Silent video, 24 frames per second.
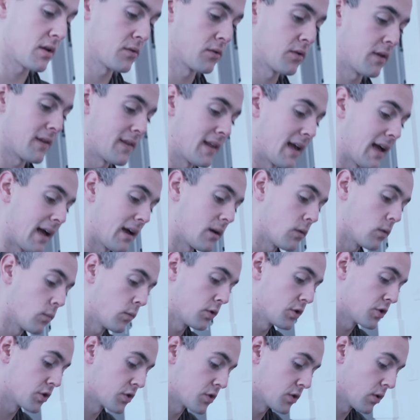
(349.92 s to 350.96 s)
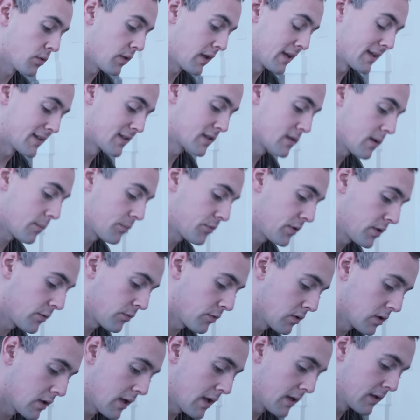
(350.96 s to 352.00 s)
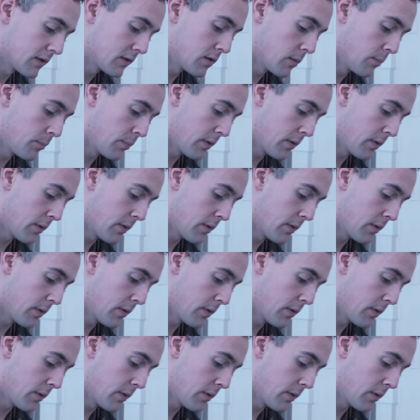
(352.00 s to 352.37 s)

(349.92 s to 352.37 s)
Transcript: other than that. We just know that it's something related to